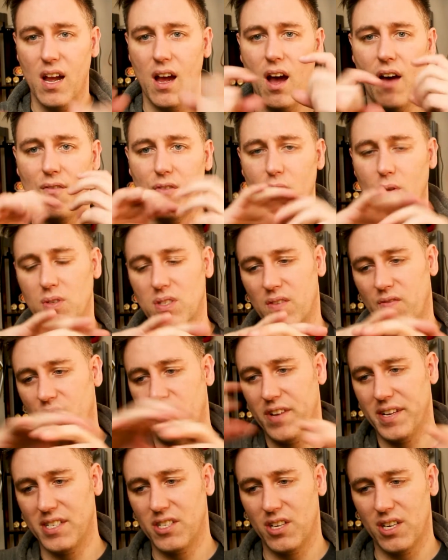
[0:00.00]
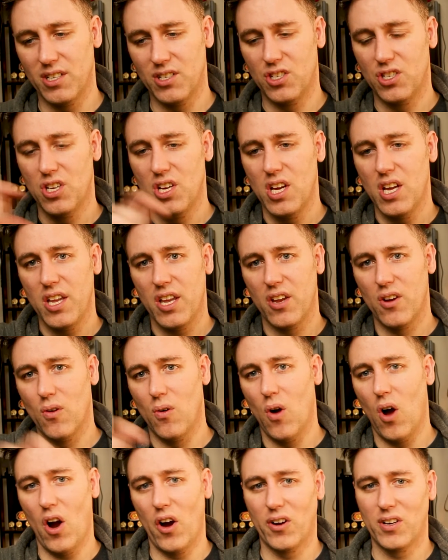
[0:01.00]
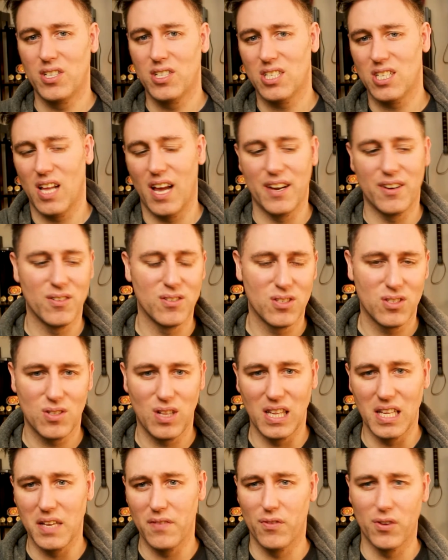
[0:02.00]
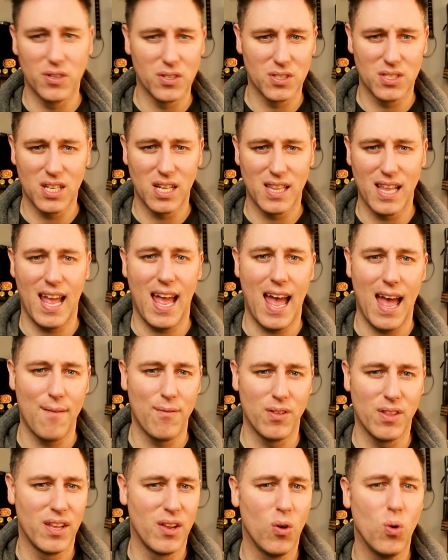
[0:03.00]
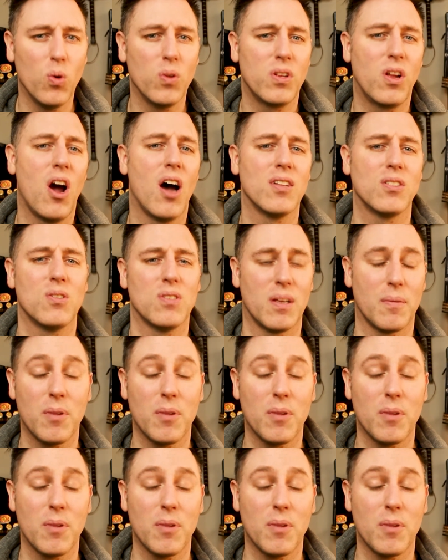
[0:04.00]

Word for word: of those vintage, you know, arced sliders, levers that they have on the old consoles.